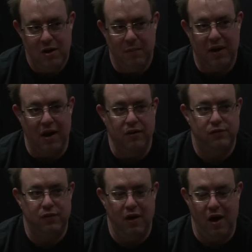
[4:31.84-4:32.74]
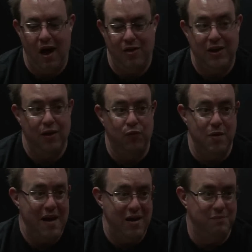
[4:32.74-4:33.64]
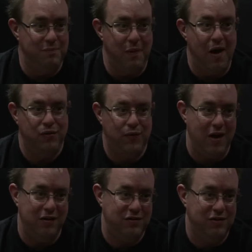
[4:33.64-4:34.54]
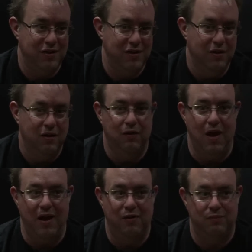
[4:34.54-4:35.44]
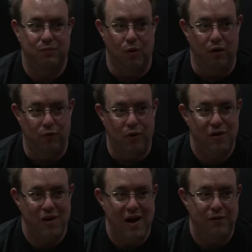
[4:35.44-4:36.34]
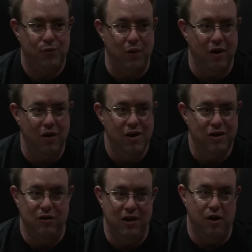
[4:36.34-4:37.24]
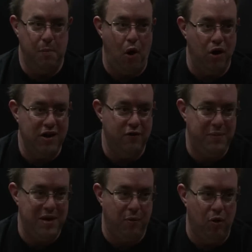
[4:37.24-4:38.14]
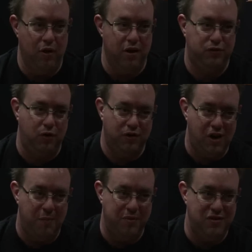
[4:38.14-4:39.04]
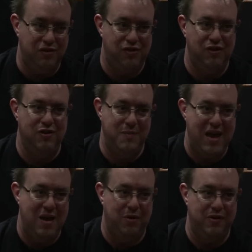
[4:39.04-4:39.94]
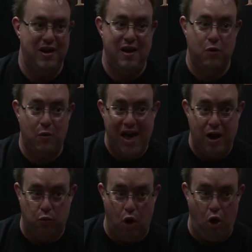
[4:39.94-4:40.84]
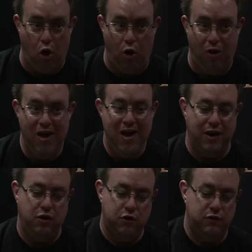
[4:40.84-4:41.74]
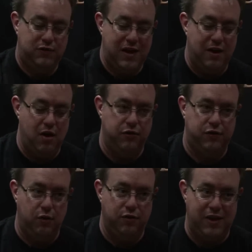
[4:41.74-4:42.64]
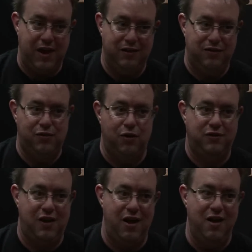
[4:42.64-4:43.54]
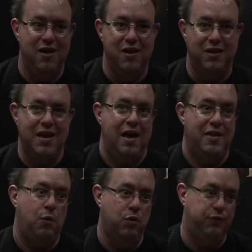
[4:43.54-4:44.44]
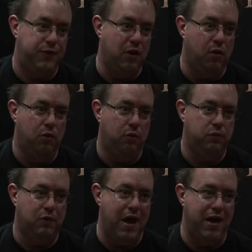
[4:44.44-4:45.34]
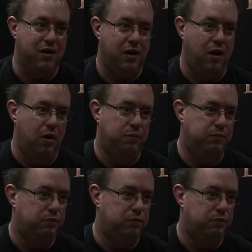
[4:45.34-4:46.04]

because I think if we made boss fights like World of Warcraft, where you needed a party of people and a certain composition to be able to, and everyone had a role, and you couldn't stand on certain things at a certain time, yeah, that would feel like a